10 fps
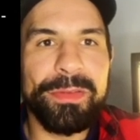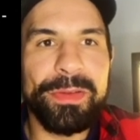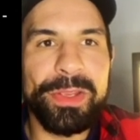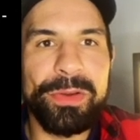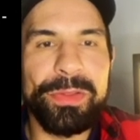
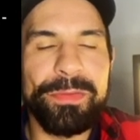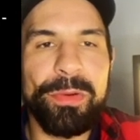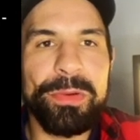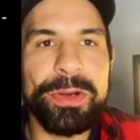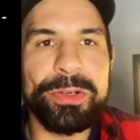you know, the
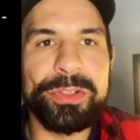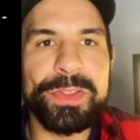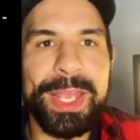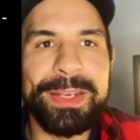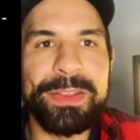forwards
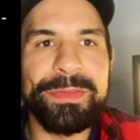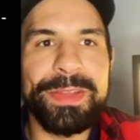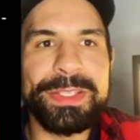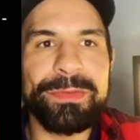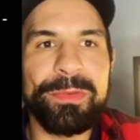and
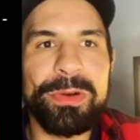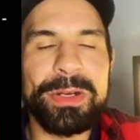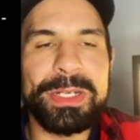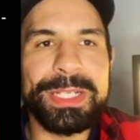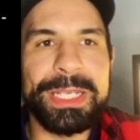defense
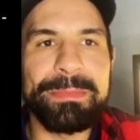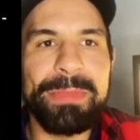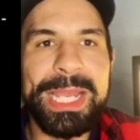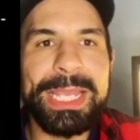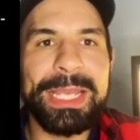for Team
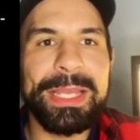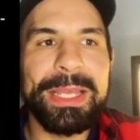Mike.